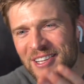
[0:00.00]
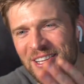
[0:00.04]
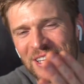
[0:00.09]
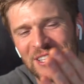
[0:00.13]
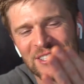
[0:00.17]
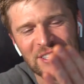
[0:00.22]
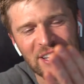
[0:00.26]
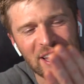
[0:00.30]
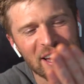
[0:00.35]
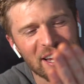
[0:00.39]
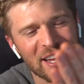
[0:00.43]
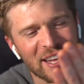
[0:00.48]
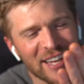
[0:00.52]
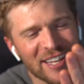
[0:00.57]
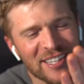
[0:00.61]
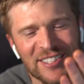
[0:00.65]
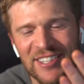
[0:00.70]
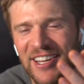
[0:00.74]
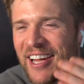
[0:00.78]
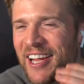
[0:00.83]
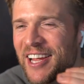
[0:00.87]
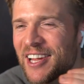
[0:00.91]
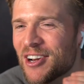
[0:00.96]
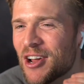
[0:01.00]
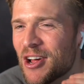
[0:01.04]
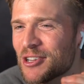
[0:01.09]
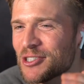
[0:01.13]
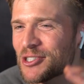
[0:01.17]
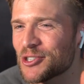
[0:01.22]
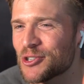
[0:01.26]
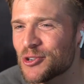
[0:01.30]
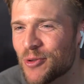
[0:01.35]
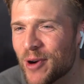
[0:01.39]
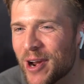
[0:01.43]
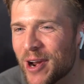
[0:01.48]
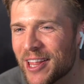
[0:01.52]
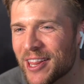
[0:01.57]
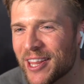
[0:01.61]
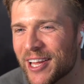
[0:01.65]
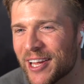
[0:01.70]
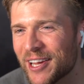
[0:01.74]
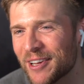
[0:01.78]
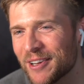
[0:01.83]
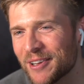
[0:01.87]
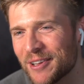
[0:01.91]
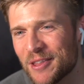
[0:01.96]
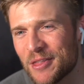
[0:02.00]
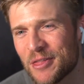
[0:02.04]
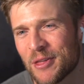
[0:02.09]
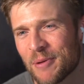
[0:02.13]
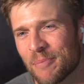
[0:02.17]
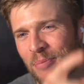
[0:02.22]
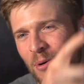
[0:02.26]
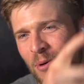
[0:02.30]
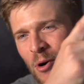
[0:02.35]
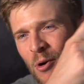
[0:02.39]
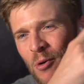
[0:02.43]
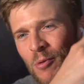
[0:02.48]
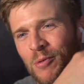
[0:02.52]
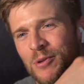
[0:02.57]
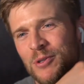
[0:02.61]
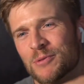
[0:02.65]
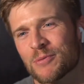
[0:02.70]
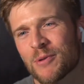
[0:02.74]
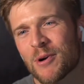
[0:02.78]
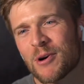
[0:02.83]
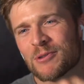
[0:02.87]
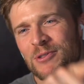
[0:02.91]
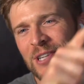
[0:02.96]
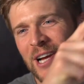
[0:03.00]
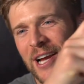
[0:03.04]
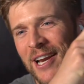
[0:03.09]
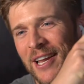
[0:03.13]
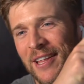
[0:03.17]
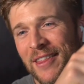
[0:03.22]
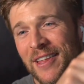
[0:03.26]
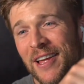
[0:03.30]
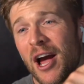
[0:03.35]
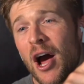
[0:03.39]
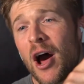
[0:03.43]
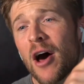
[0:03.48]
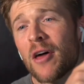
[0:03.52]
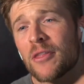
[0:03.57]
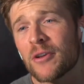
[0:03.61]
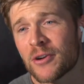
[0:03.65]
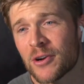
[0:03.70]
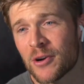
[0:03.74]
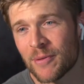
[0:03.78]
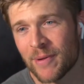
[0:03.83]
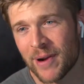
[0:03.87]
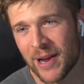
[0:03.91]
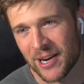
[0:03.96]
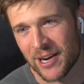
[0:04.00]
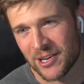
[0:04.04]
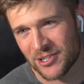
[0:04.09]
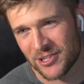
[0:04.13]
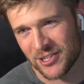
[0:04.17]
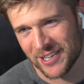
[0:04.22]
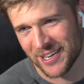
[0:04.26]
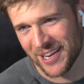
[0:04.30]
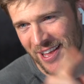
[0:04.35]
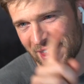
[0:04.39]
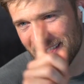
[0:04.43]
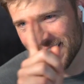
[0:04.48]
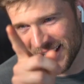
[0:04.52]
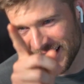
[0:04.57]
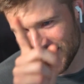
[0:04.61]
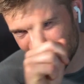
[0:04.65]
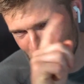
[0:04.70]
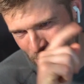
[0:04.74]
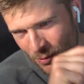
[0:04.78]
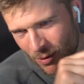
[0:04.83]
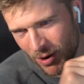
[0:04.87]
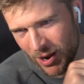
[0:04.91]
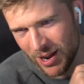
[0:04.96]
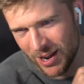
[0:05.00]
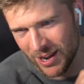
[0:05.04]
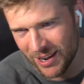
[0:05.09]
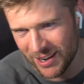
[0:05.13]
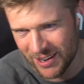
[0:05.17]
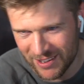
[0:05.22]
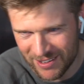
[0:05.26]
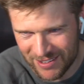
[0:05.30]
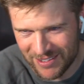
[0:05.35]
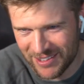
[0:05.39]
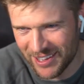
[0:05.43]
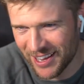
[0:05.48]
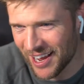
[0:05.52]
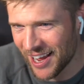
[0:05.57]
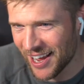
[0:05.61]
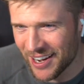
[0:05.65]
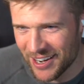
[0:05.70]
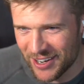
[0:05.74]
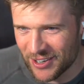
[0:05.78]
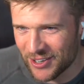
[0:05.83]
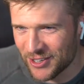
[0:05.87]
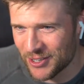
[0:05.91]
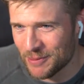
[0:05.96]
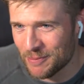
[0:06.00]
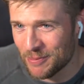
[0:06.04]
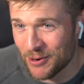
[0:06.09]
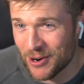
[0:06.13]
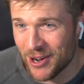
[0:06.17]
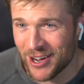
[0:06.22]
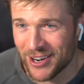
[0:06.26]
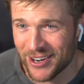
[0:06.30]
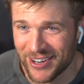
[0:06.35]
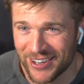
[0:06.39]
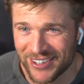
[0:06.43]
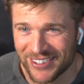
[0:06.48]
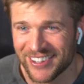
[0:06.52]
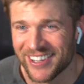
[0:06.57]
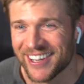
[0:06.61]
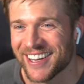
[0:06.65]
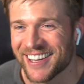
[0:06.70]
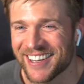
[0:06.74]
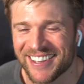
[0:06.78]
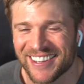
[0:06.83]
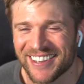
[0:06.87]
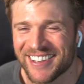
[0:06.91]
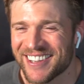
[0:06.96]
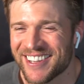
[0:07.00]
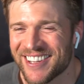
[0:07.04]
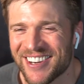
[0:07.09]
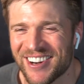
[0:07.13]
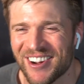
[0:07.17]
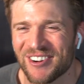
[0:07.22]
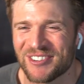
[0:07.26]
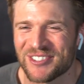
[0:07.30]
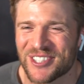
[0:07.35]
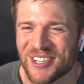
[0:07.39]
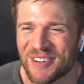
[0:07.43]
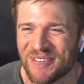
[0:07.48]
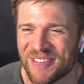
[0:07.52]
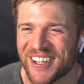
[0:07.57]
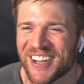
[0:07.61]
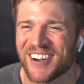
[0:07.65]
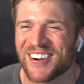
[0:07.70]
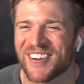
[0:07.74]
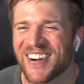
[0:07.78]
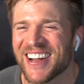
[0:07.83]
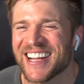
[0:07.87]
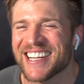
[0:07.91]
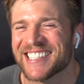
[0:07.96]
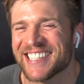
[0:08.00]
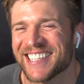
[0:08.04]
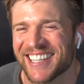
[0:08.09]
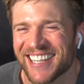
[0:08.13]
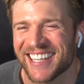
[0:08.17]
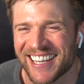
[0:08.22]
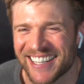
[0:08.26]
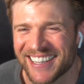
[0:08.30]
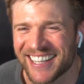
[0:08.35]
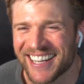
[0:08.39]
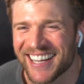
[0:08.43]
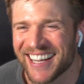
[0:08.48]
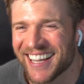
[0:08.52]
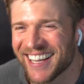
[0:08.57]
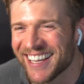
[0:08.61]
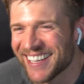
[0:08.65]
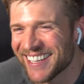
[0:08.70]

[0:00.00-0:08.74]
It's like in Australia, the bowl was rotating the other direction, and that's why they had a good product. Like, you know, something crazy like that.